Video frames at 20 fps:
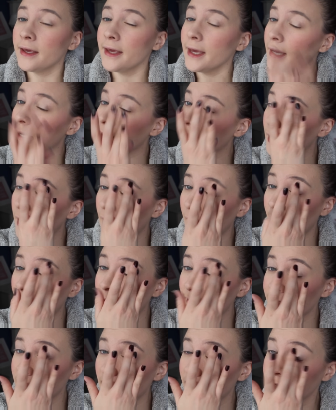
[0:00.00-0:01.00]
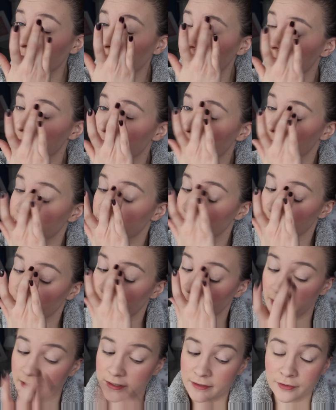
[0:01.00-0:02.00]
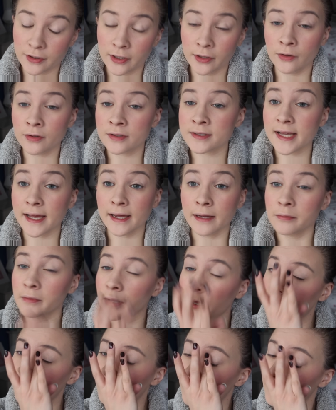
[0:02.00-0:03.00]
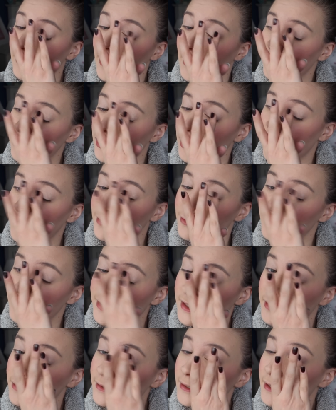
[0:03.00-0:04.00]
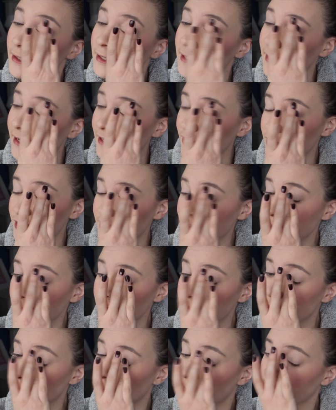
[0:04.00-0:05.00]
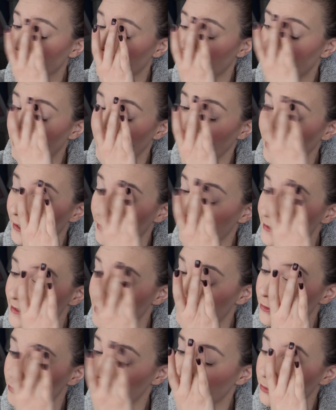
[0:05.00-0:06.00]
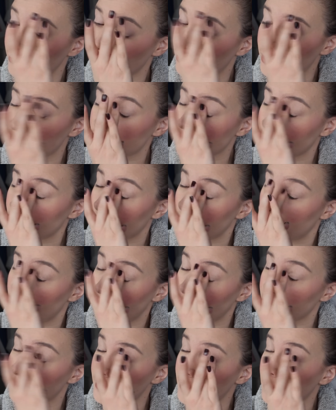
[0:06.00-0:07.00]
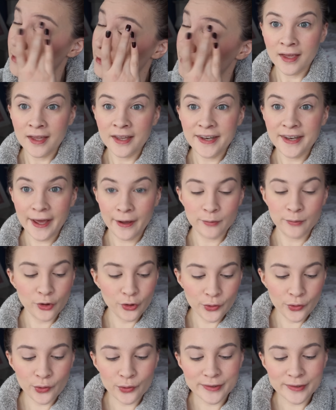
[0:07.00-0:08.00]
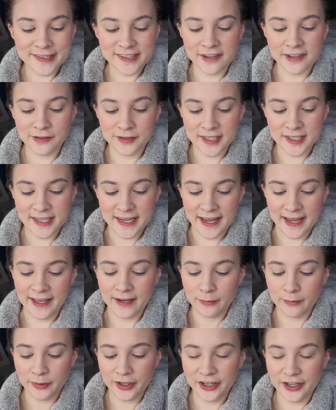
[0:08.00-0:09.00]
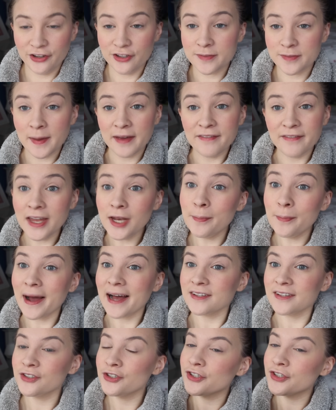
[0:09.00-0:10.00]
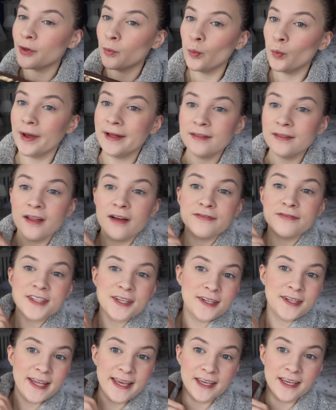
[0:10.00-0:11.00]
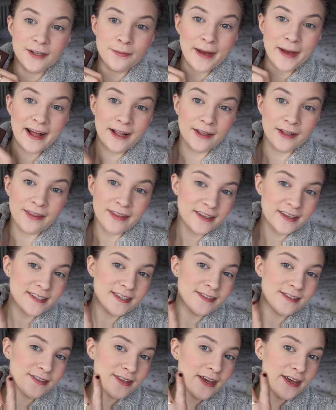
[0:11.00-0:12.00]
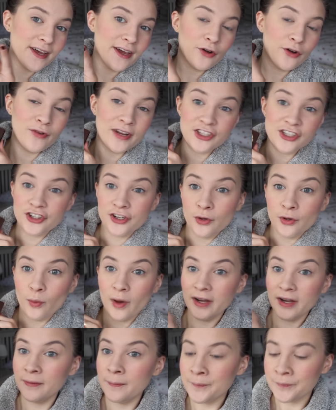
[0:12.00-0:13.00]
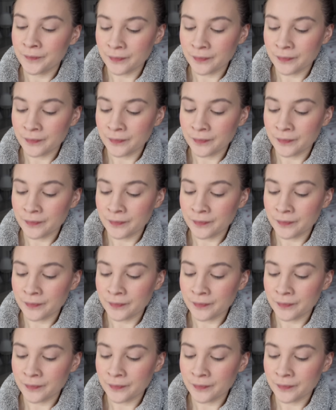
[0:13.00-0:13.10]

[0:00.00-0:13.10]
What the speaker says: Yeah, I've used this as a base for a long time now for my eyeshadows, and it just seems to work the best. I don't know, just something about it. Now I'm going old school today and I'm going to use my very battered and well loved Naked palette. This is the original one.